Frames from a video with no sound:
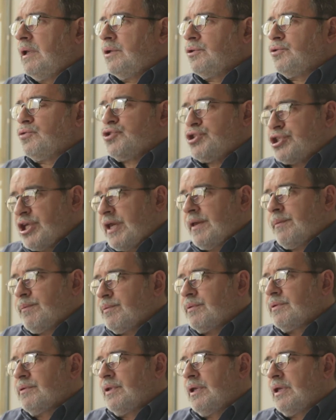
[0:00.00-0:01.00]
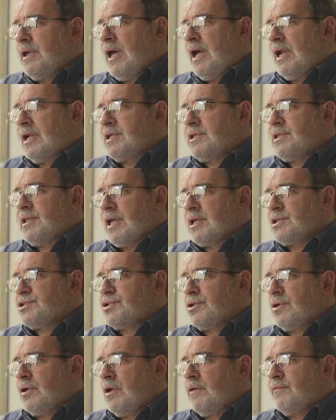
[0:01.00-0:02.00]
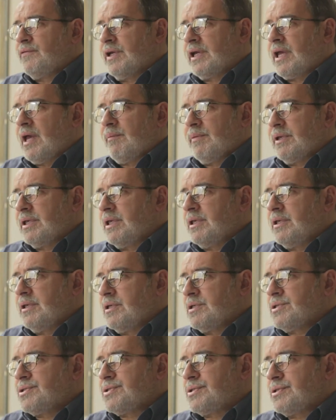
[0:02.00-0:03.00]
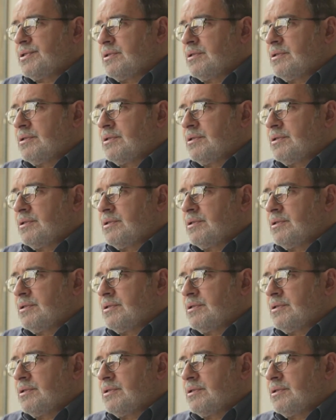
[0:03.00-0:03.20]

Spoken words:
to shape the architecture of the coming years.